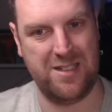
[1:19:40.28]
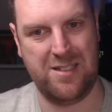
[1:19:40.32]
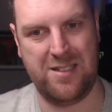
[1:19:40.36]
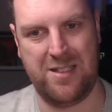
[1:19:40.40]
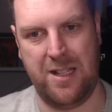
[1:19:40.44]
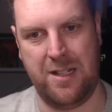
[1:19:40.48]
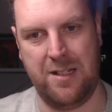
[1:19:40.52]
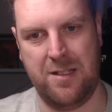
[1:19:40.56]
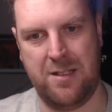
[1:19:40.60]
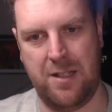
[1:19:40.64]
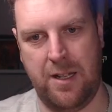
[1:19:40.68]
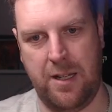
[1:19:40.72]

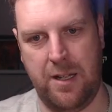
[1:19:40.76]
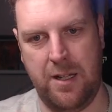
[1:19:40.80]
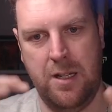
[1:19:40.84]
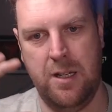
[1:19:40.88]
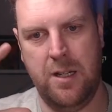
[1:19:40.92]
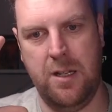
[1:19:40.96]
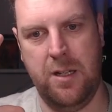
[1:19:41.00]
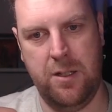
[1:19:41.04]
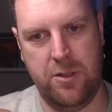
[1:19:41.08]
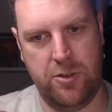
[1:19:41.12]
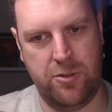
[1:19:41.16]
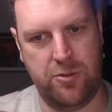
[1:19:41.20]
center,
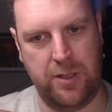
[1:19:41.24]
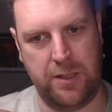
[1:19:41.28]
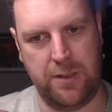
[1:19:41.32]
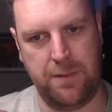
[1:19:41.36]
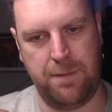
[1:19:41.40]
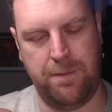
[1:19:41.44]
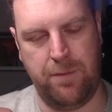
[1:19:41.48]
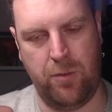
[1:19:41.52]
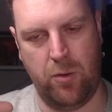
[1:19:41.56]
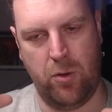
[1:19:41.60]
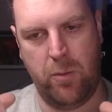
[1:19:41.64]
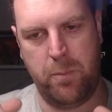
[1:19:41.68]
strength
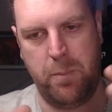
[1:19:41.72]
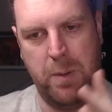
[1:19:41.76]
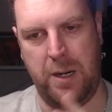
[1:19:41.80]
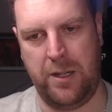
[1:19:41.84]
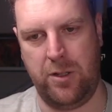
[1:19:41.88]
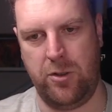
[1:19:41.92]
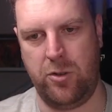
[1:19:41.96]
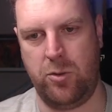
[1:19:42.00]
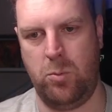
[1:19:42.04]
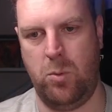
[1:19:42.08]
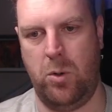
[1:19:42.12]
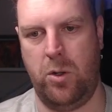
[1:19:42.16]
4
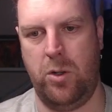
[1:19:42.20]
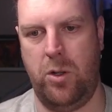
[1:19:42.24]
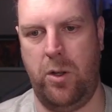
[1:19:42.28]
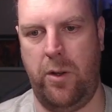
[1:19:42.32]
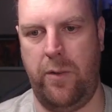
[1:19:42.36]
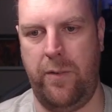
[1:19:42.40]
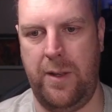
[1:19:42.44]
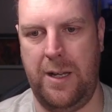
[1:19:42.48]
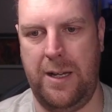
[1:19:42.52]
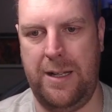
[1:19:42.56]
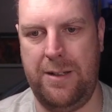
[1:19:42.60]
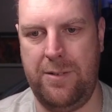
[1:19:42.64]
-1
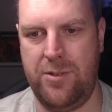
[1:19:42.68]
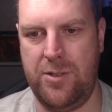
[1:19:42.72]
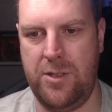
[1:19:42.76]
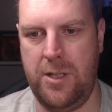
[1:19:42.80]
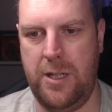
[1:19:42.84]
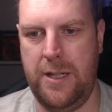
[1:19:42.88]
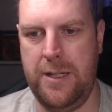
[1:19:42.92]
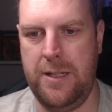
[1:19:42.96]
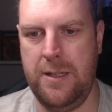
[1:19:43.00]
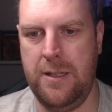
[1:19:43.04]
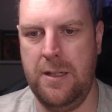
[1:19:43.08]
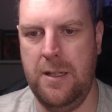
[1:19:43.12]
on the
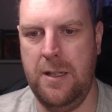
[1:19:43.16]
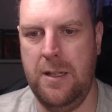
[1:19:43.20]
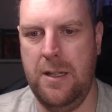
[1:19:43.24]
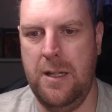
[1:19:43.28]
outside.